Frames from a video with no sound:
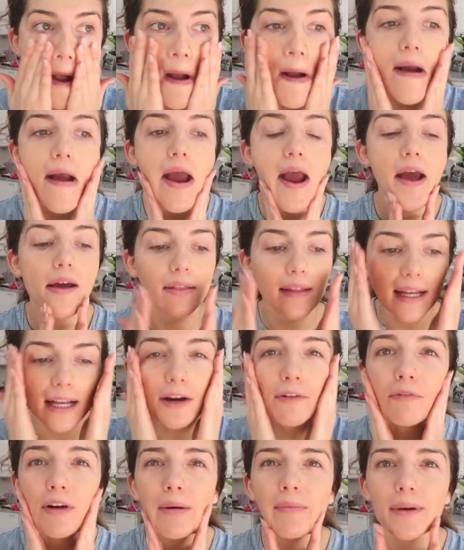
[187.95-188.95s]
and like I
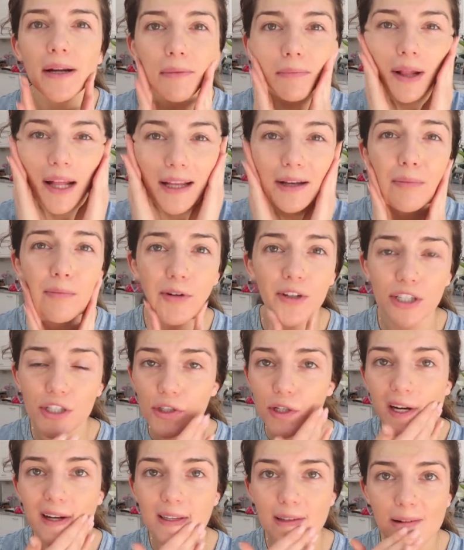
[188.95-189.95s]
rub it in like a
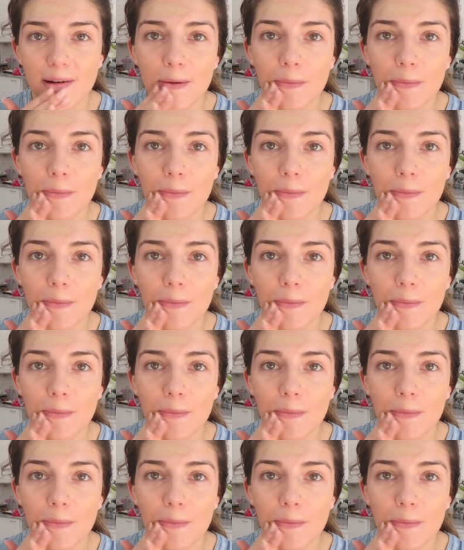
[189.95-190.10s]
moisturizer